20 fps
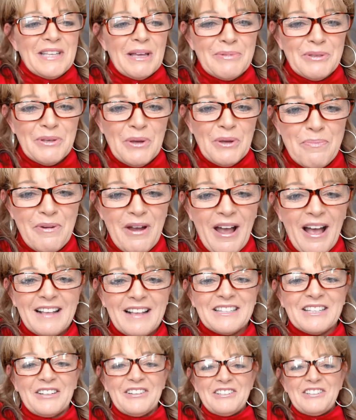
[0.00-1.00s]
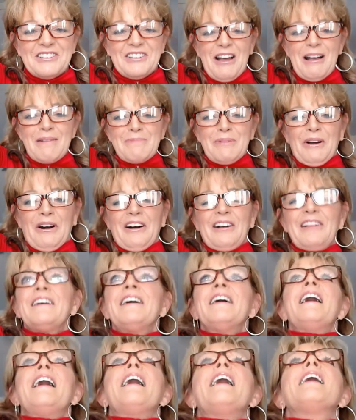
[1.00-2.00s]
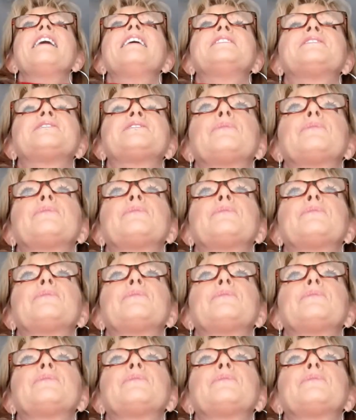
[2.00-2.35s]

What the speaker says: I'm so impressed. Good job, y'all. And so